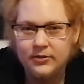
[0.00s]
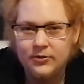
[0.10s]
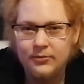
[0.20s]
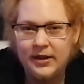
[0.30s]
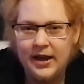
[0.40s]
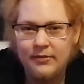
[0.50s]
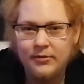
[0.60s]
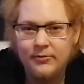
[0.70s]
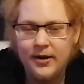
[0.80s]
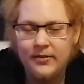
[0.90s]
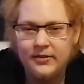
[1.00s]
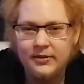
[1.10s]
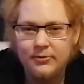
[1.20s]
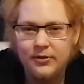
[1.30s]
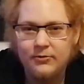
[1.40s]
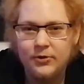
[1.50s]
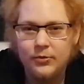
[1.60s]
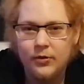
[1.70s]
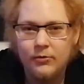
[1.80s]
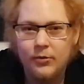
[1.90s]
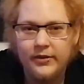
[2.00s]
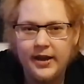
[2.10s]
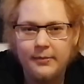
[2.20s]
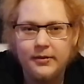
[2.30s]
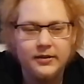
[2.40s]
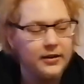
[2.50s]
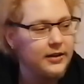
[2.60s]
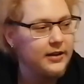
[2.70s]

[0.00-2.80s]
you may have a very different view of what happened.